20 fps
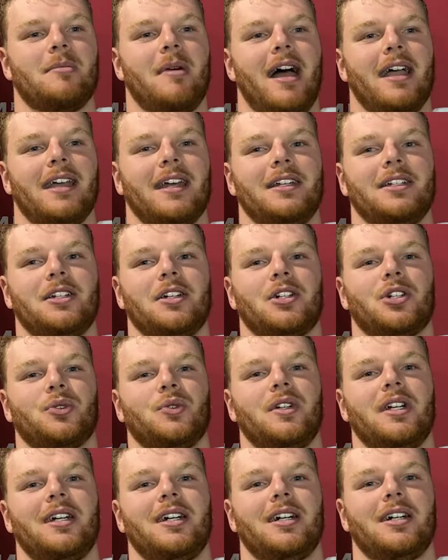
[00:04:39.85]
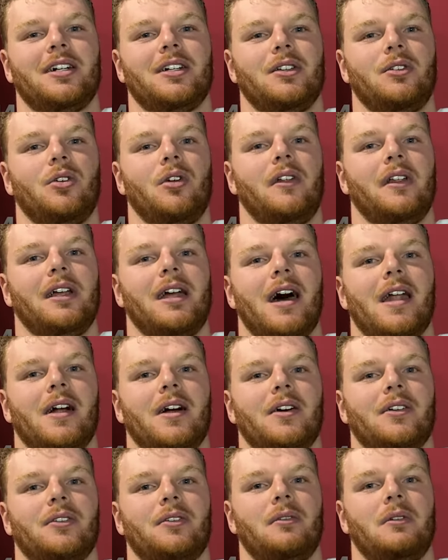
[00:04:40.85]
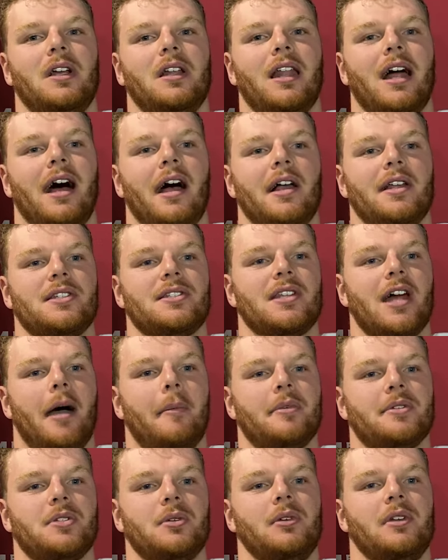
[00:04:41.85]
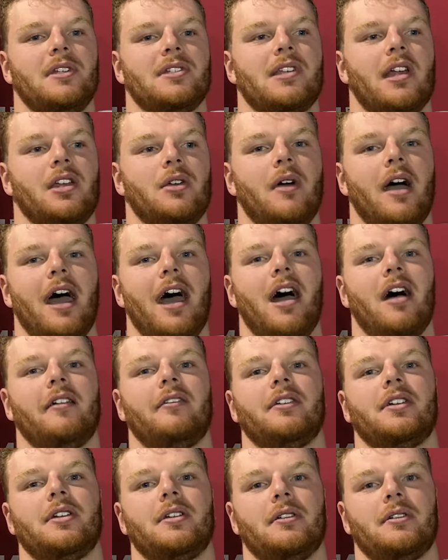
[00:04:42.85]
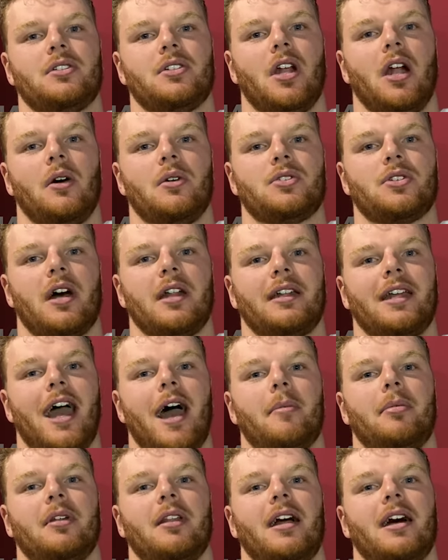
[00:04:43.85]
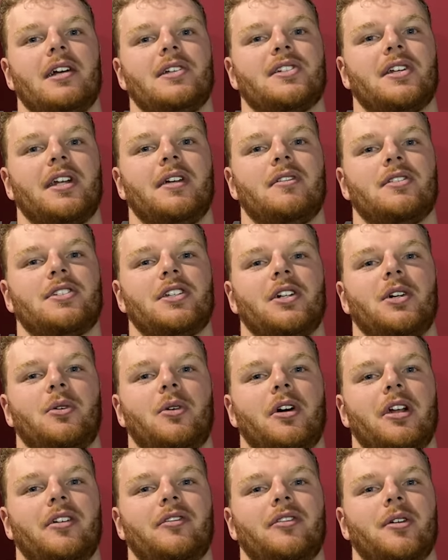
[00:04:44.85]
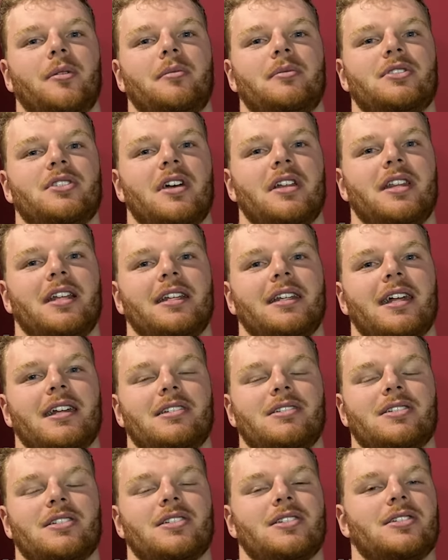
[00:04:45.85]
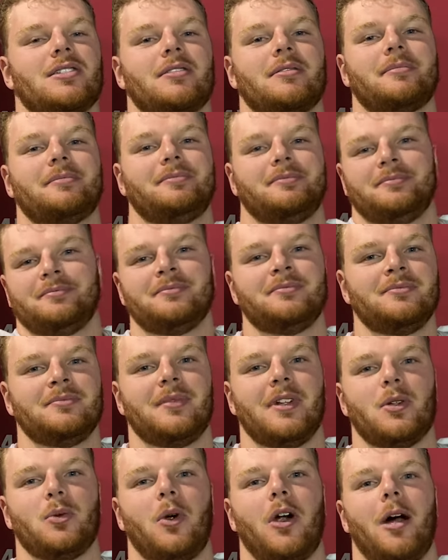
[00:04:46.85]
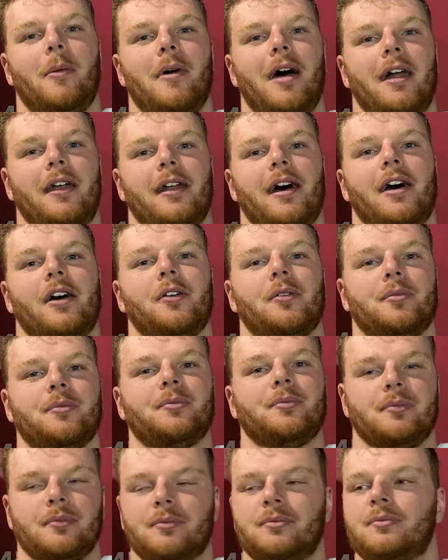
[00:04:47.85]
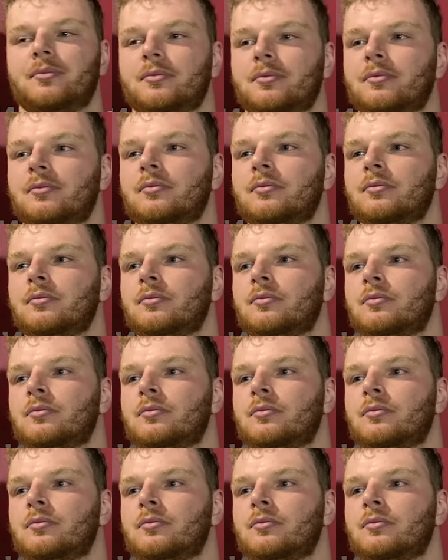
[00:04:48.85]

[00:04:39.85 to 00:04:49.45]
back end of your career you really got to realize the opportunities that you have and you know try to capitalize on every single one of them so i think that's just where I'm at now. As a, as a